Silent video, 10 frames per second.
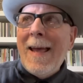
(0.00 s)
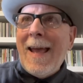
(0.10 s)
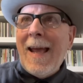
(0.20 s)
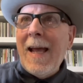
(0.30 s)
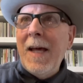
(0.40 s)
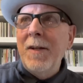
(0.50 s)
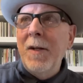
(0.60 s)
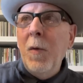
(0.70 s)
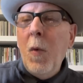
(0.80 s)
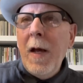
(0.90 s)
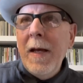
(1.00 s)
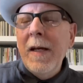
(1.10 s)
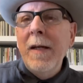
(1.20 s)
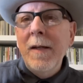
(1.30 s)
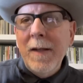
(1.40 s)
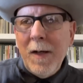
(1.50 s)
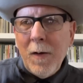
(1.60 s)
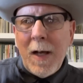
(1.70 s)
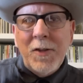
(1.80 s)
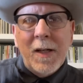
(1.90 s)
And in a way, you
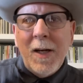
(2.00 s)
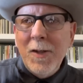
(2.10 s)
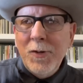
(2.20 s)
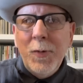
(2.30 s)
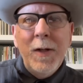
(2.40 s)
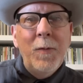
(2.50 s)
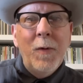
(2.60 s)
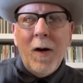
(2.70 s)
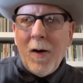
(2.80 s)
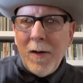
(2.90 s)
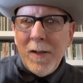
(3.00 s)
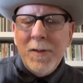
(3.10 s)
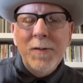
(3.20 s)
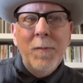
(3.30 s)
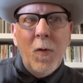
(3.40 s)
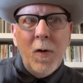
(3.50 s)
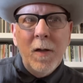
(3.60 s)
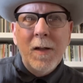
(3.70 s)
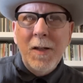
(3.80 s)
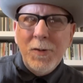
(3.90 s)
know, as a country artist,
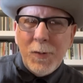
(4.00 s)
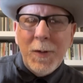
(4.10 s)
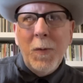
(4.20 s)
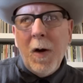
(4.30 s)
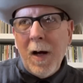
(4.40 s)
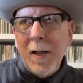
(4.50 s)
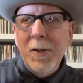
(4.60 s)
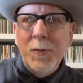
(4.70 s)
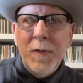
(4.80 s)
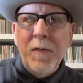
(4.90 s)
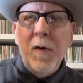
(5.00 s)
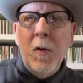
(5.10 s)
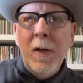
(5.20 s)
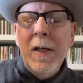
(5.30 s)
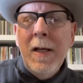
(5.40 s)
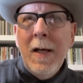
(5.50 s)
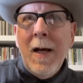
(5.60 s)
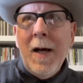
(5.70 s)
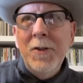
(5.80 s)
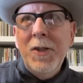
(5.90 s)
more country rock, country folk,
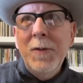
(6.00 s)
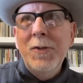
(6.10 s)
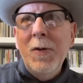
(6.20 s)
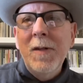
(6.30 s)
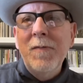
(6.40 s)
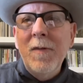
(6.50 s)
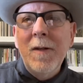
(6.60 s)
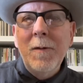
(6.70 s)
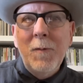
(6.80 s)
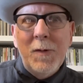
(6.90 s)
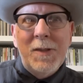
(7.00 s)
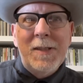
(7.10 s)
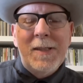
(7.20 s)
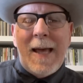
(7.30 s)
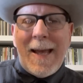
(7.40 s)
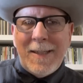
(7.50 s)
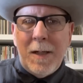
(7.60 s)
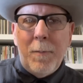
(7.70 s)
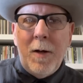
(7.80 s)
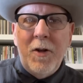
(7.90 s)
she sort of was
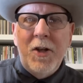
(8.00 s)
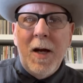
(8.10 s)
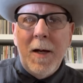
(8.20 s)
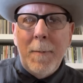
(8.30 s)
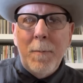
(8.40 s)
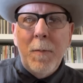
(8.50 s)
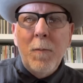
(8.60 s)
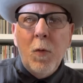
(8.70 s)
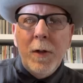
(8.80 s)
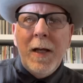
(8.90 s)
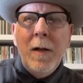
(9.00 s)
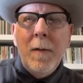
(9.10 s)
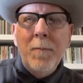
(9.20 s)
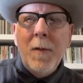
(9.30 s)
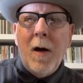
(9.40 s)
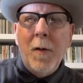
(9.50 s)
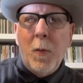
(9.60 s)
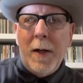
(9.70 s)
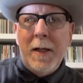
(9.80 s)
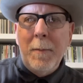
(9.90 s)
stagnant by the time, but working on
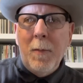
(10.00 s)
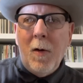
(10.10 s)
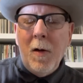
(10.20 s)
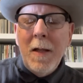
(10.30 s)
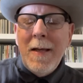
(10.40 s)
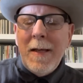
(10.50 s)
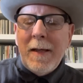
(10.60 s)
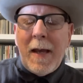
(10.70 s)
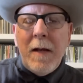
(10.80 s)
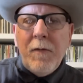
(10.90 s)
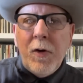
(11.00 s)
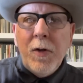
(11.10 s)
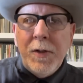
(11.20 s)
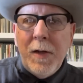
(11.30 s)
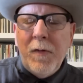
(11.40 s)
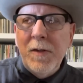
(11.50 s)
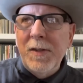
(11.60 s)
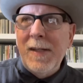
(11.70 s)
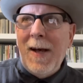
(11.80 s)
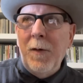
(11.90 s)
Wrecking Ball gave her a different
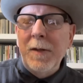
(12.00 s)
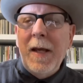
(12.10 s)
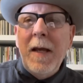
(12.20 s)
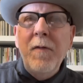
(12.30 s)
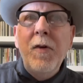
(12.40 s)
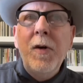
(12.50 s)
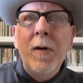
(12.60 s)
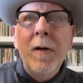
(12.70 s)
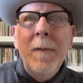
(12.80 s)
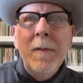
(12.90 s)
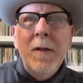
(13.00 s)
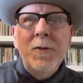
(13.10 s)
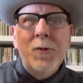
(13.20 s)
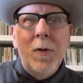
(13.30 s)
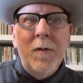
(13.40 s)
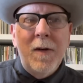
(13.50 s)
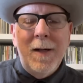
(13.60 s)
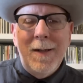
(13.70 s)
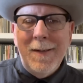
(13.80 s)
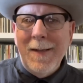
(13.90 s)
sound, gave her sort of
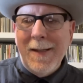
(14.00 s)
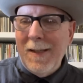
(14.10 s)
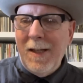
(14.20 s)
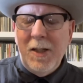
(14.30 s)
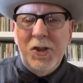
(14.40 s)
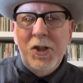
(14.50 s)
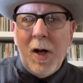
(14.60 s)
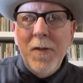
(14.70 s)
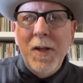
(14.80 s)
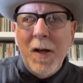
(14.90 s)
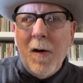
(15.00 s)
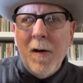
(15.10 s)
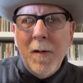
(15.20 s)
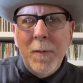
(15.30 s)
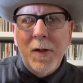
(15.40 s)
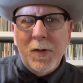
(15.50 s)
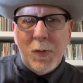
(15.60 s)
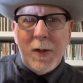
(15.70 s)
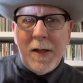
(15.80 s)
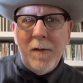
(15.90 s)
a shot in the arm, in the
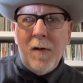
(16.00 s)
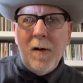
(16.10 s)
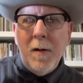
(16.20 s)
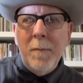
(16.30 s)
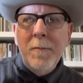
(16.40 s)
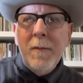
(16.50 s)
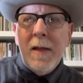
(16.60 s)
creative arm.